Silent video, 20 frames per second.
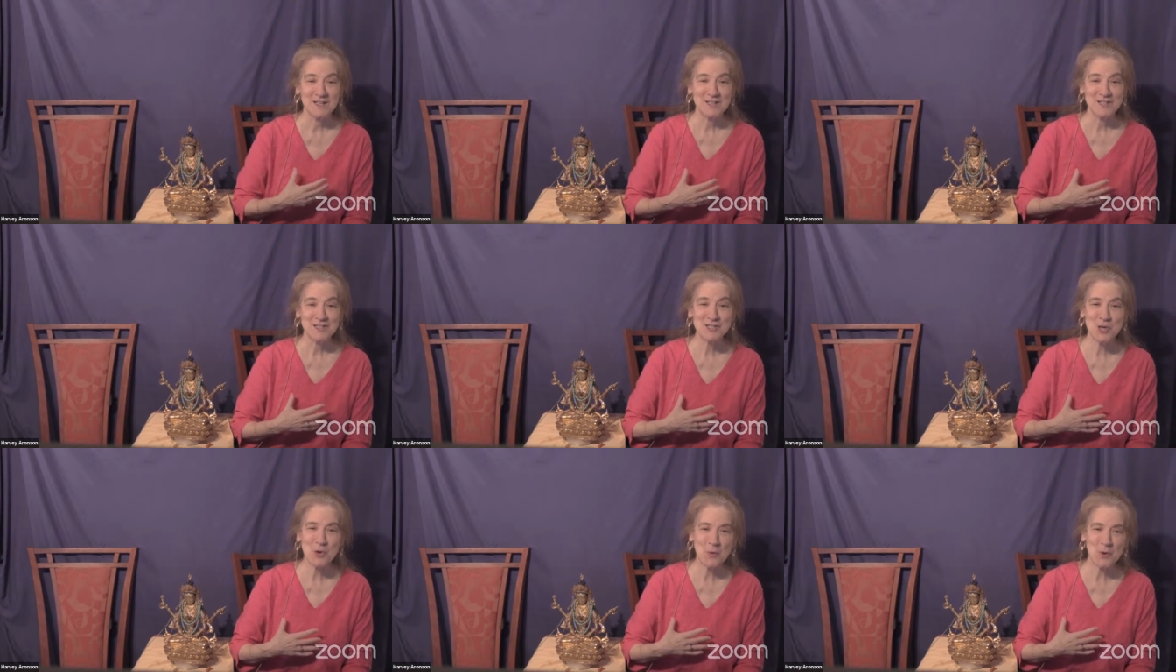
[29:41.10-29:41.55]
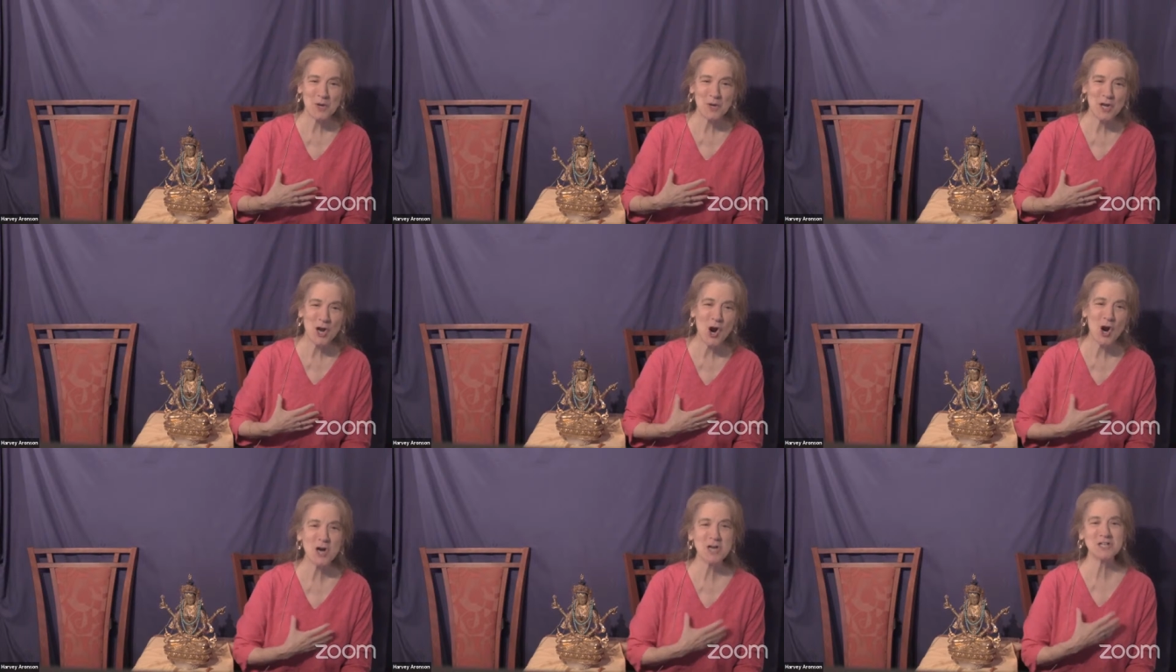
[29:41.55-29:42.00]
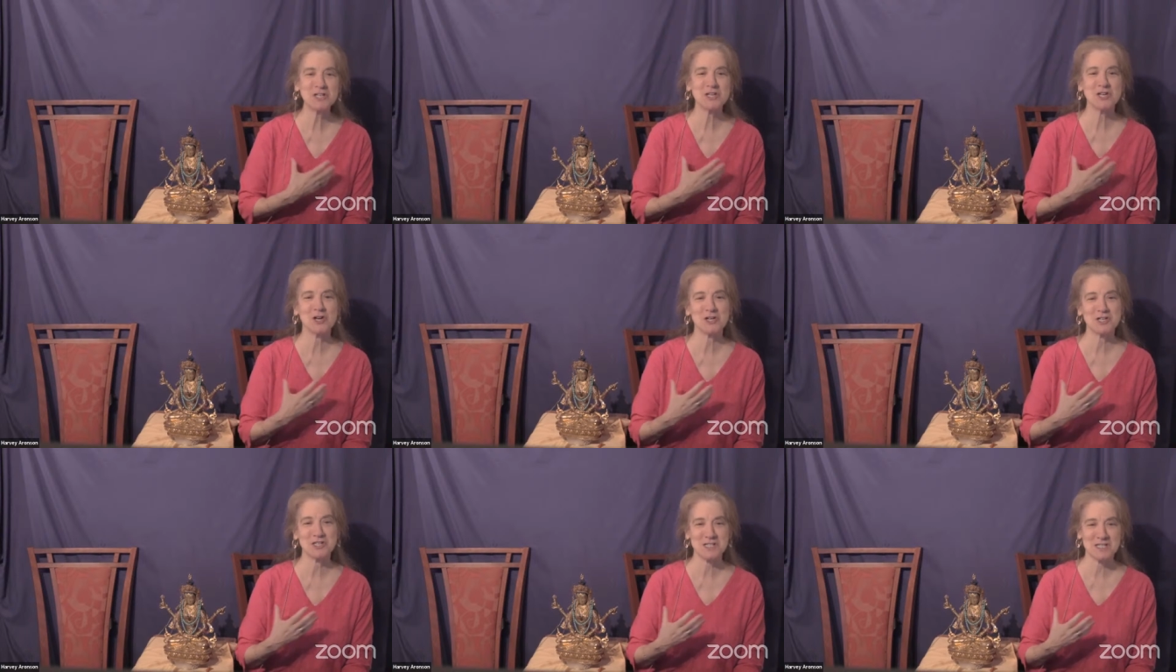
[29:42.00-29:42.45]
So we hearten
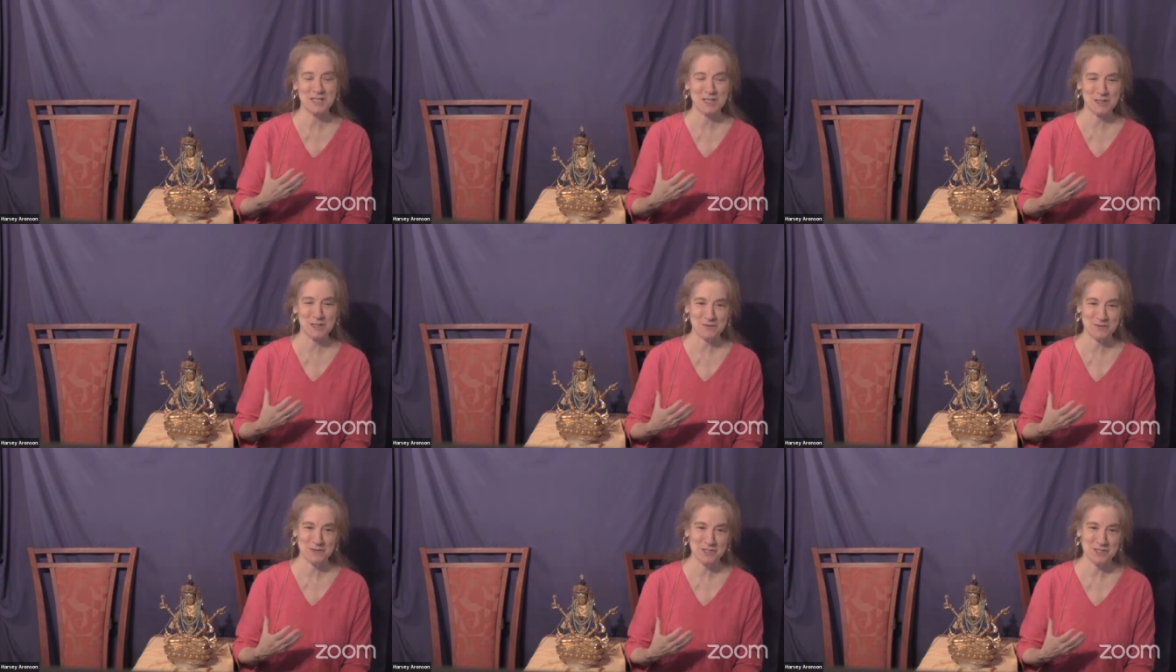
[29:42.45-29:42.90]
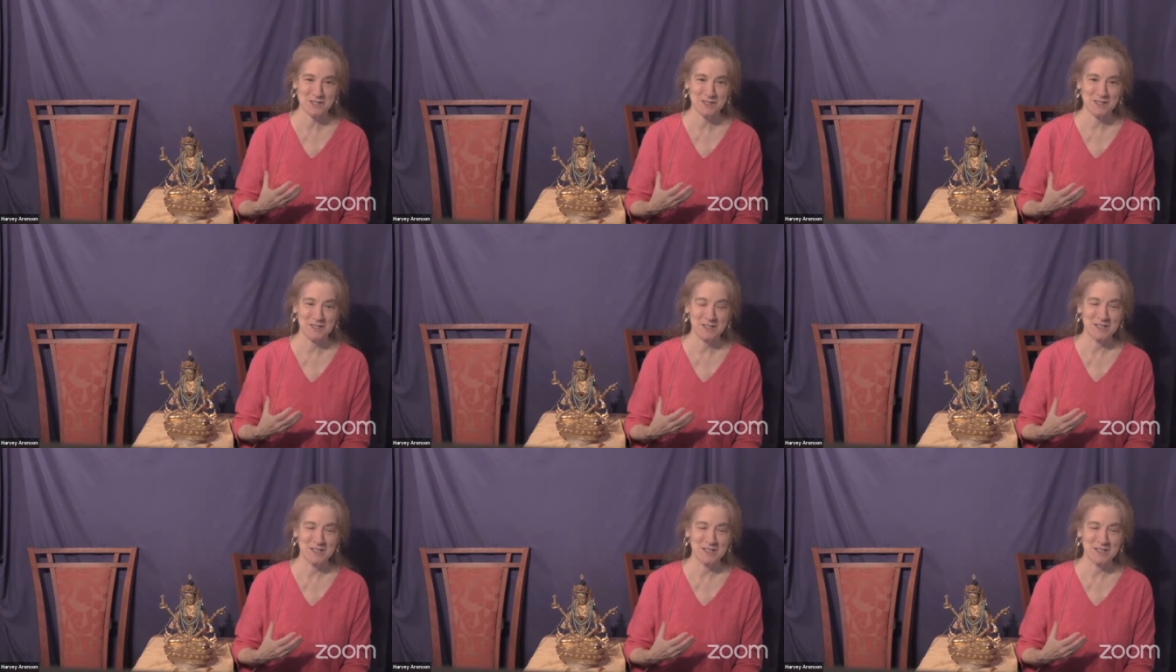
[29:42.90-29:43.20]
ourselves.